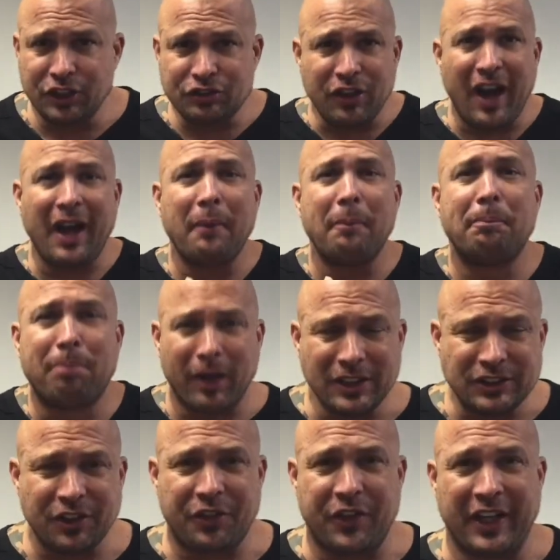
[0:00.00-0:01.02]
Try a
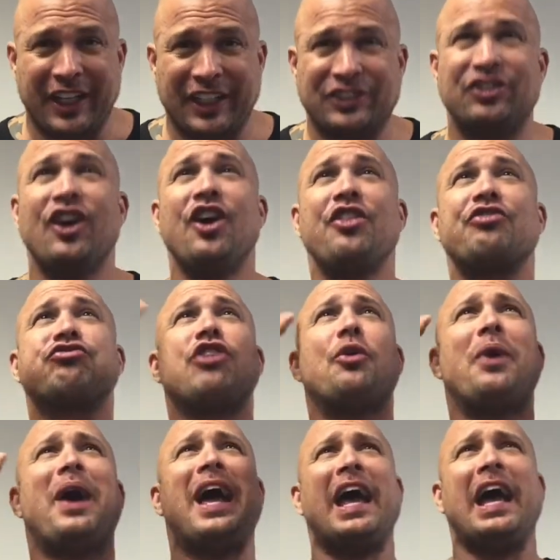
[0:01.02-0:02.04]
bunch of things, throw